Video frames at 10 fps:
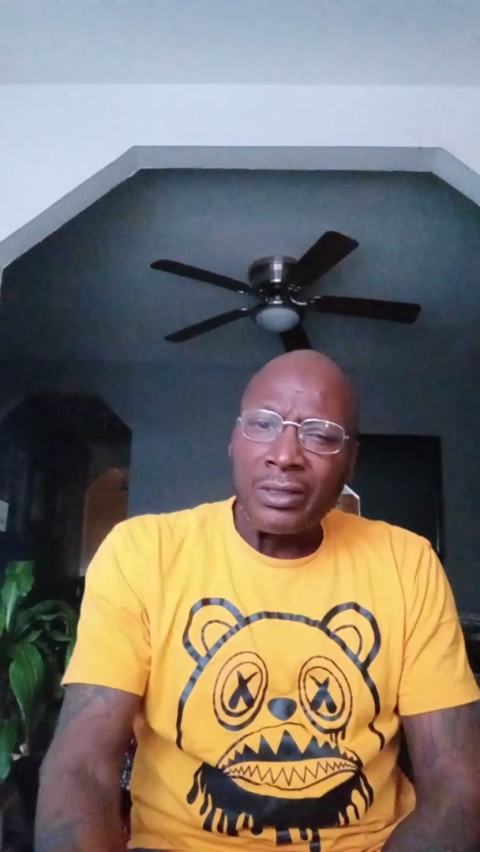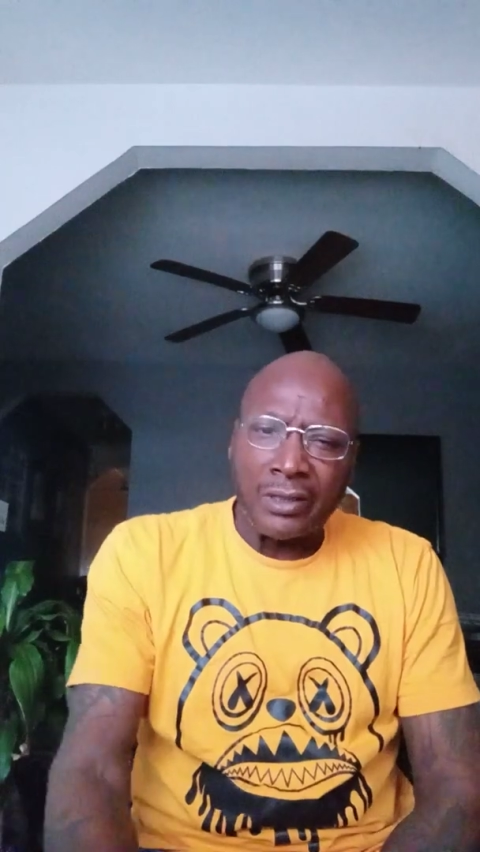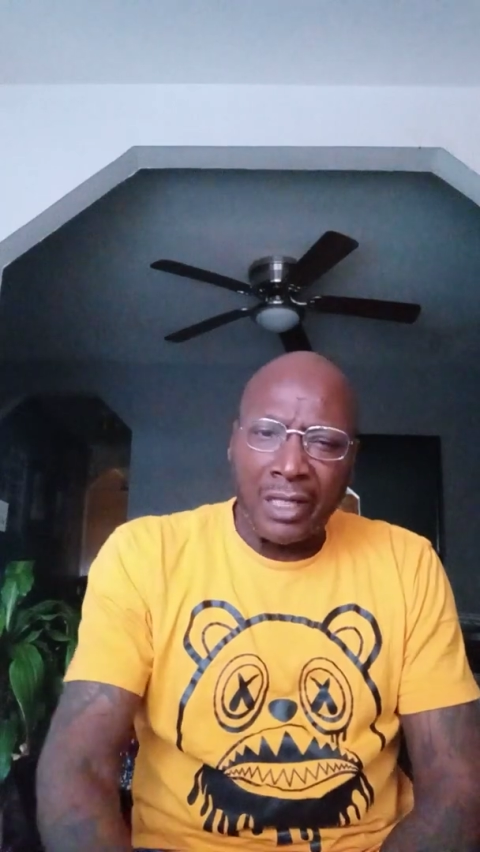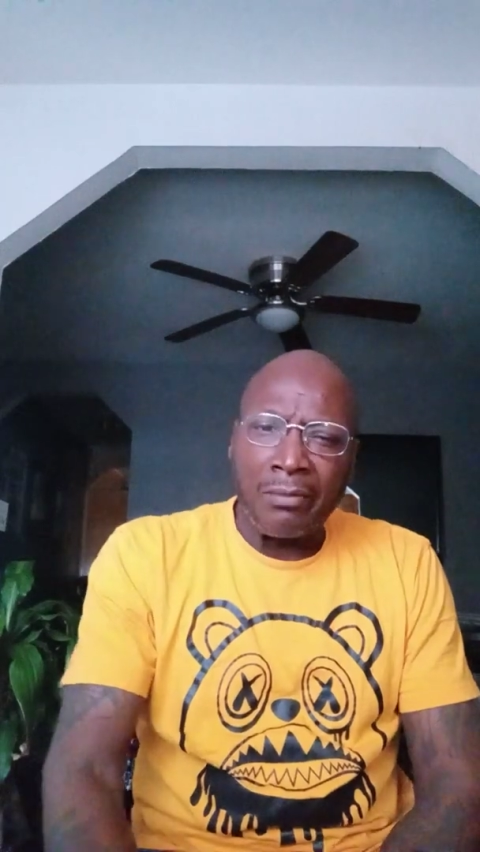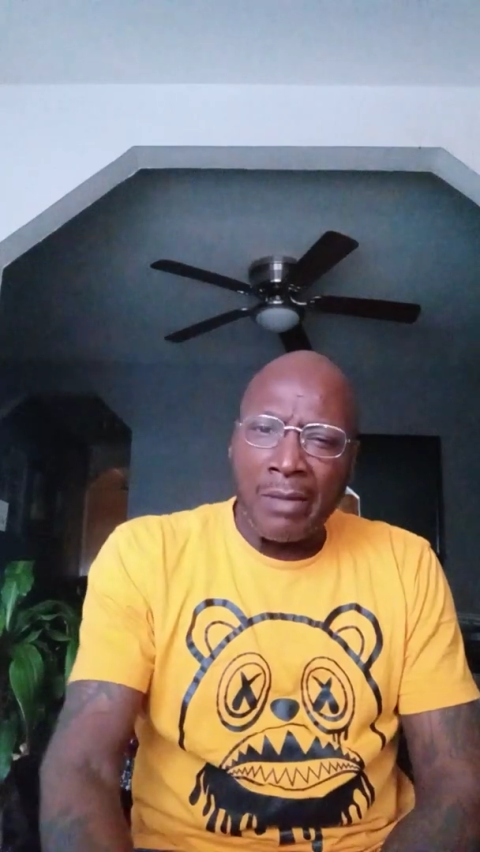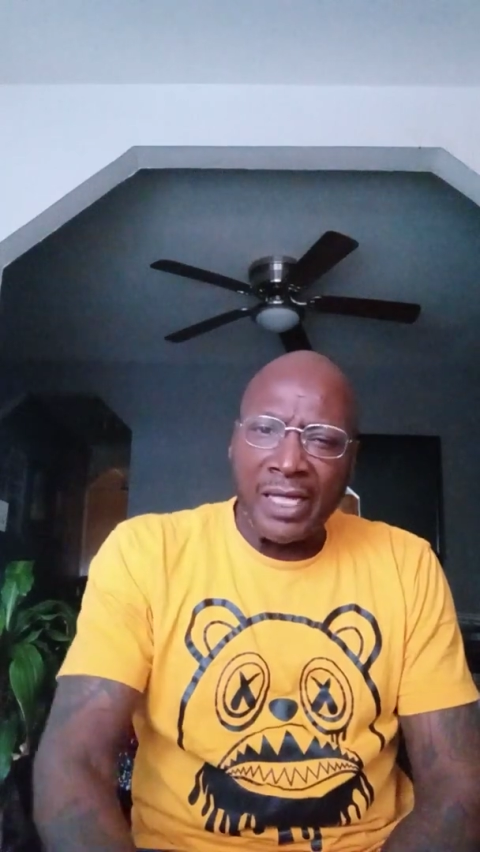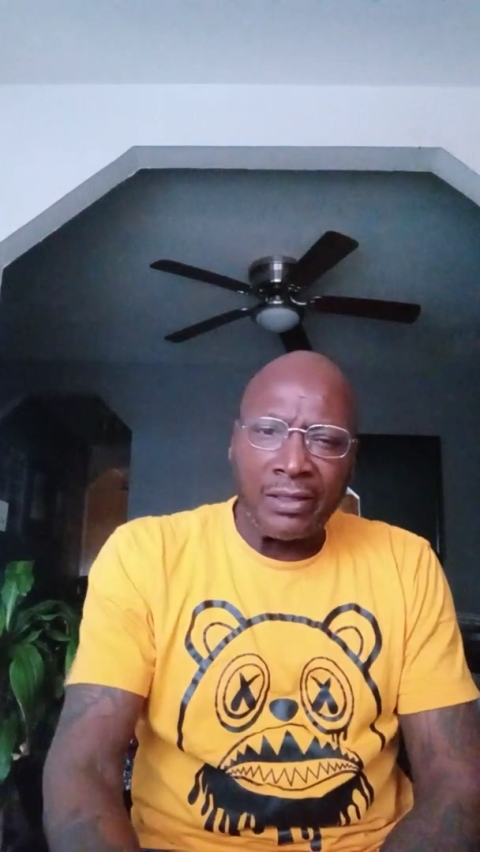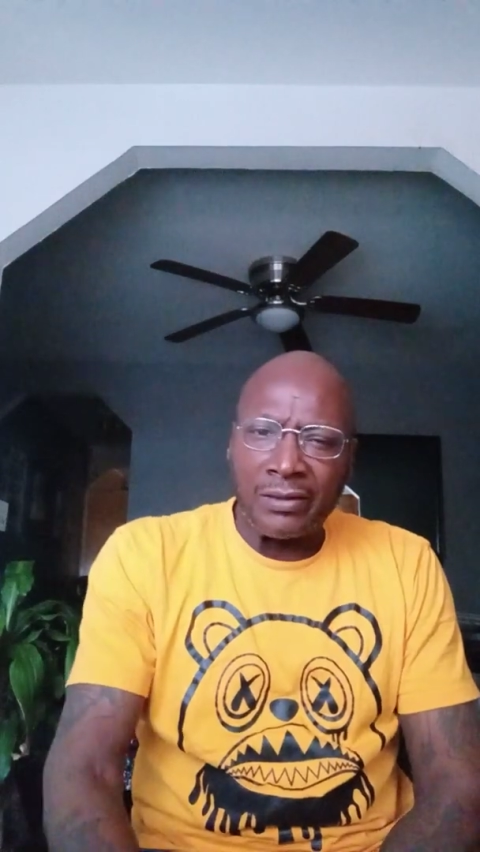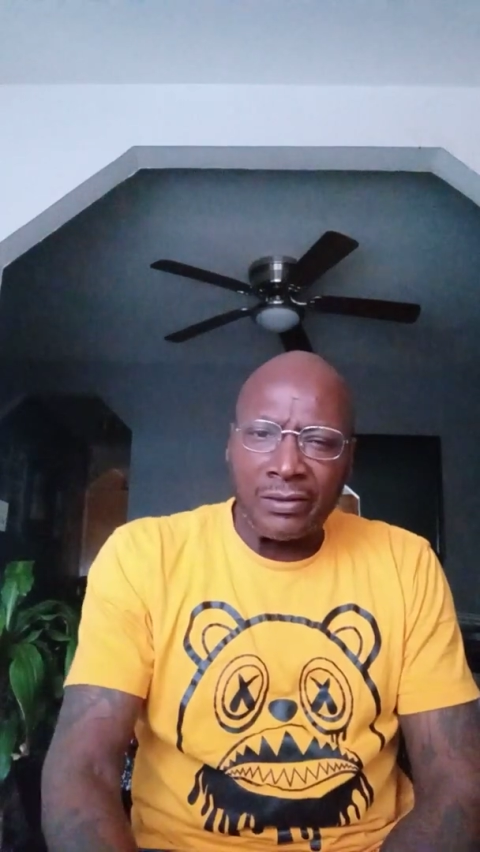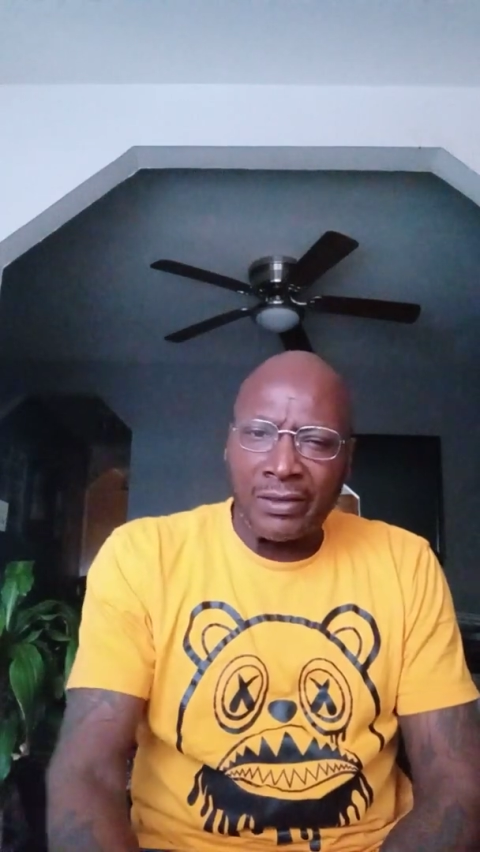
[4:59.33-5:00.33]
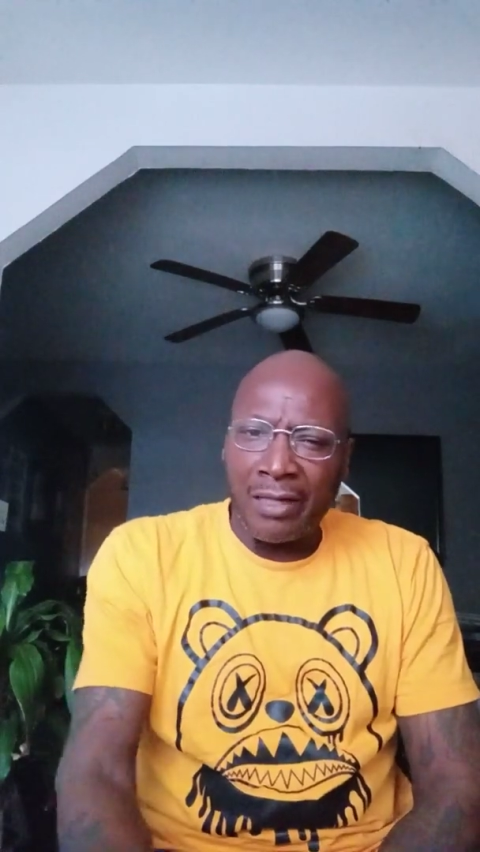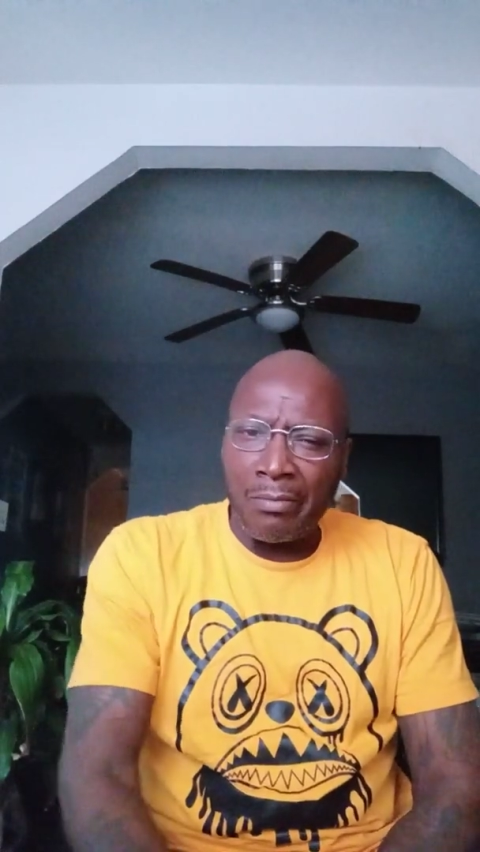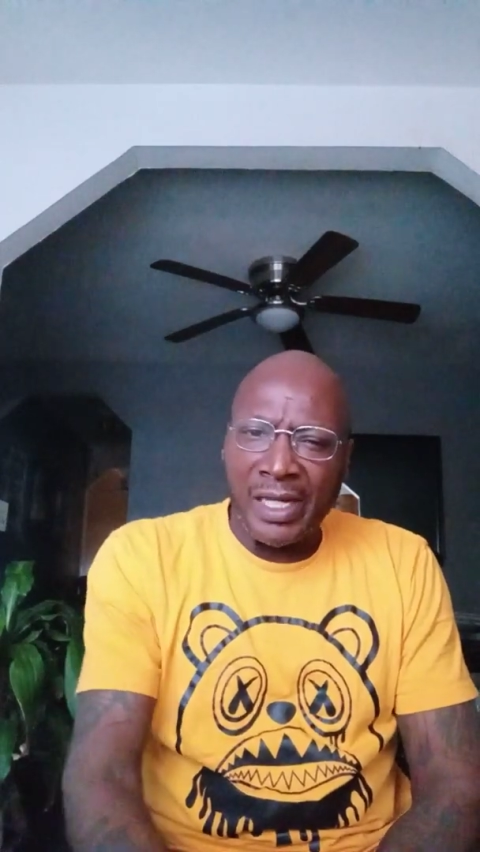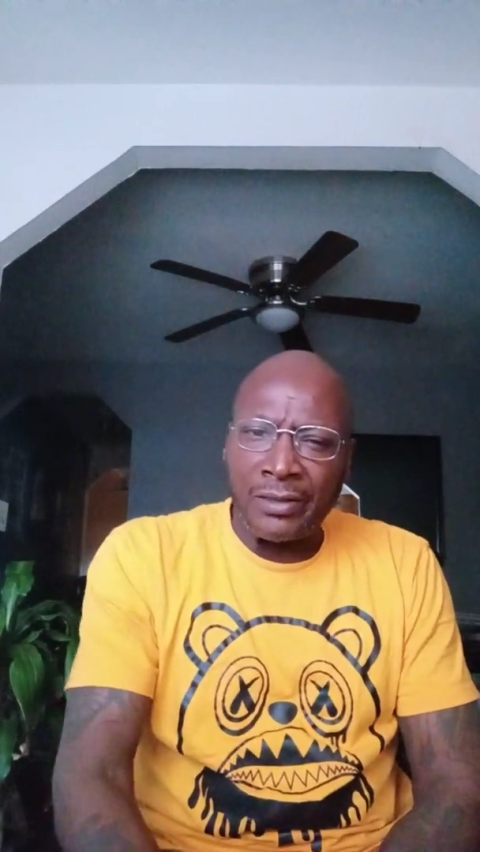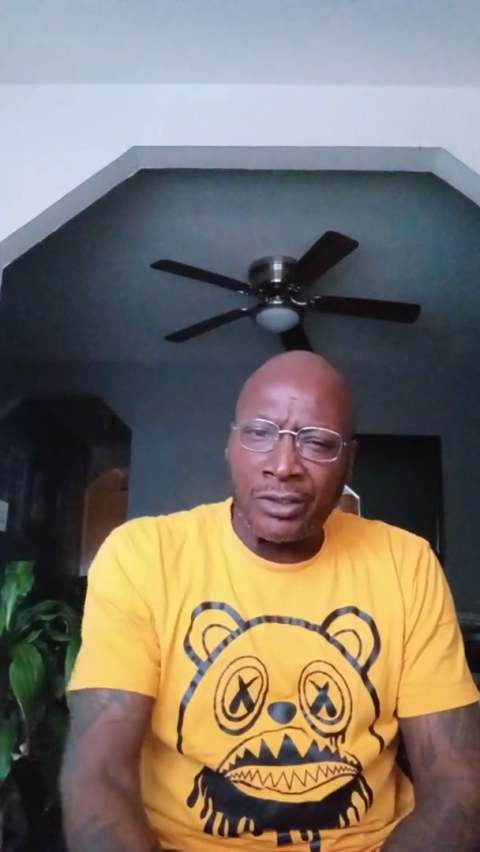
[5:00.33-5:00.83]
they make
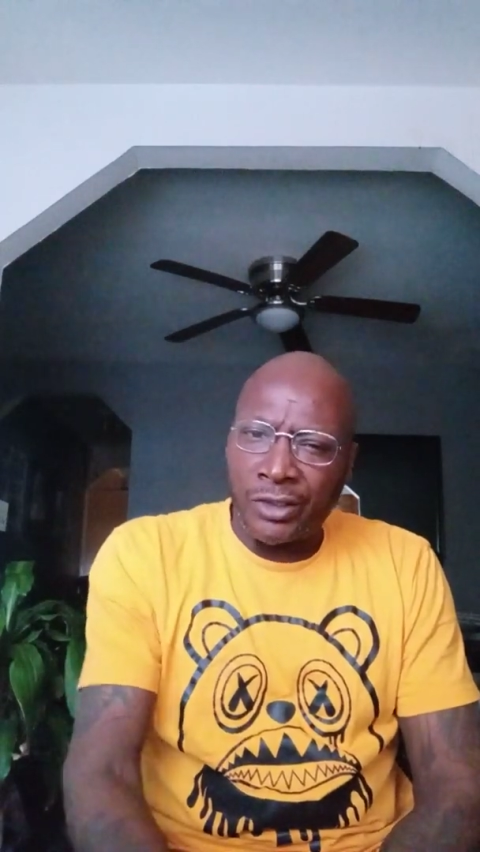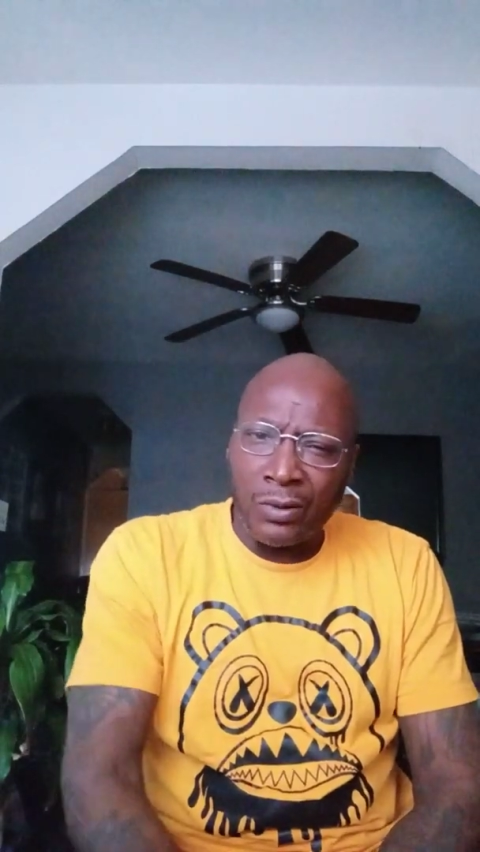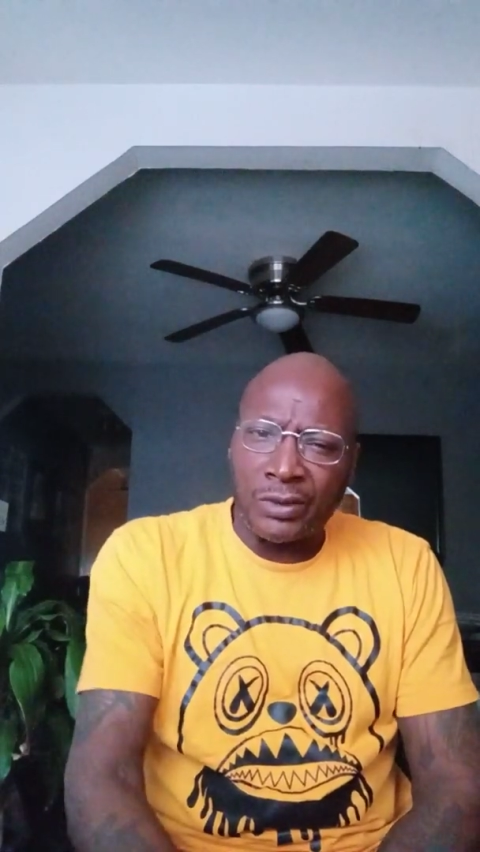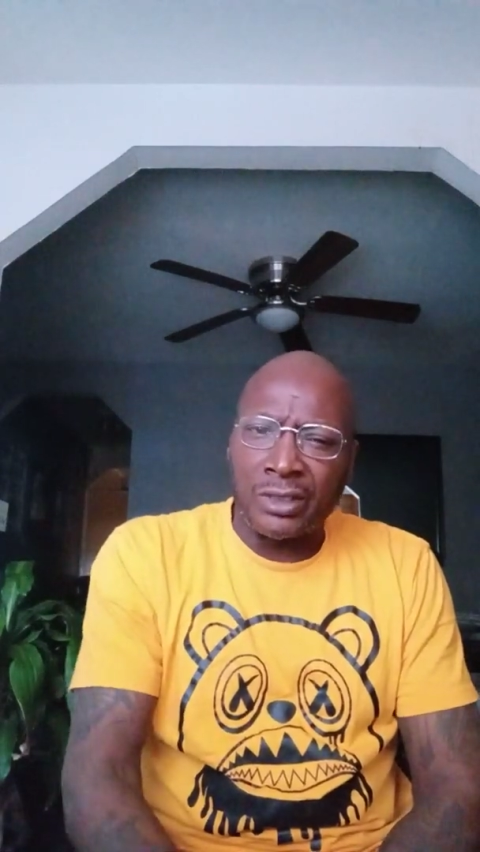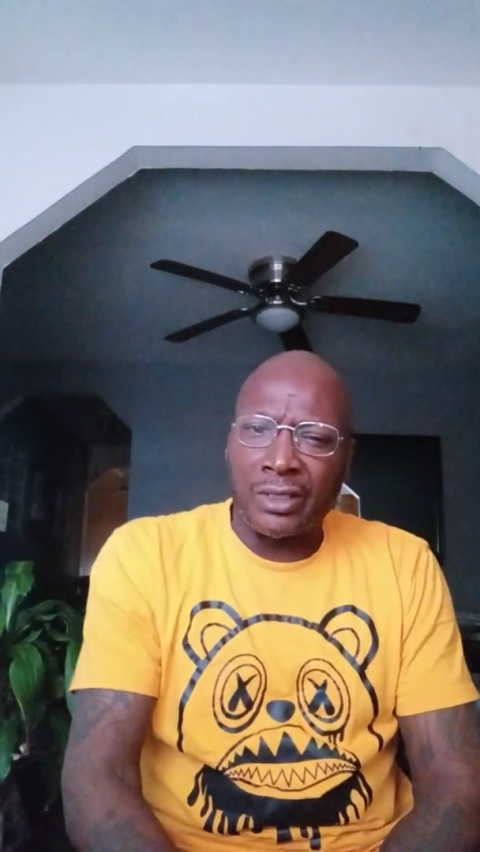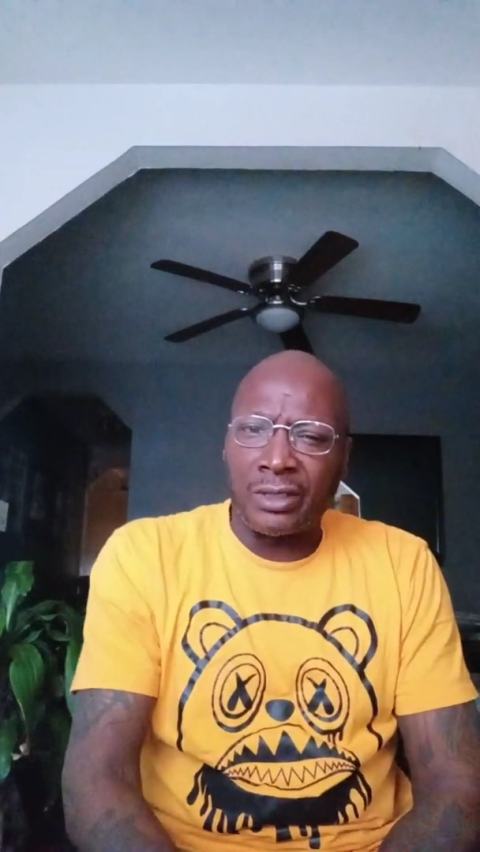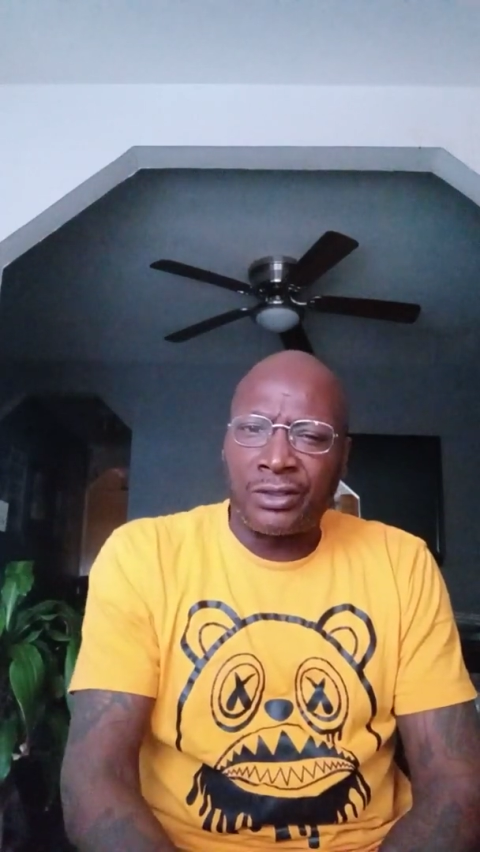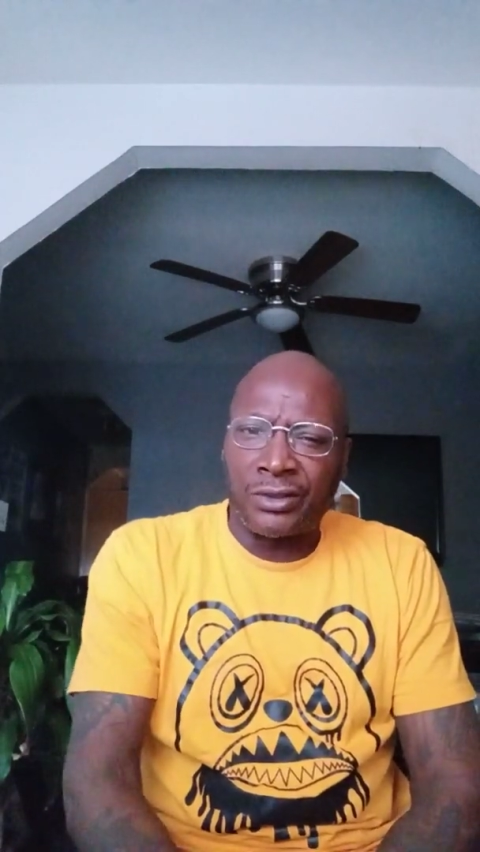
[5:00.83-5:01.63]
they make jokes of this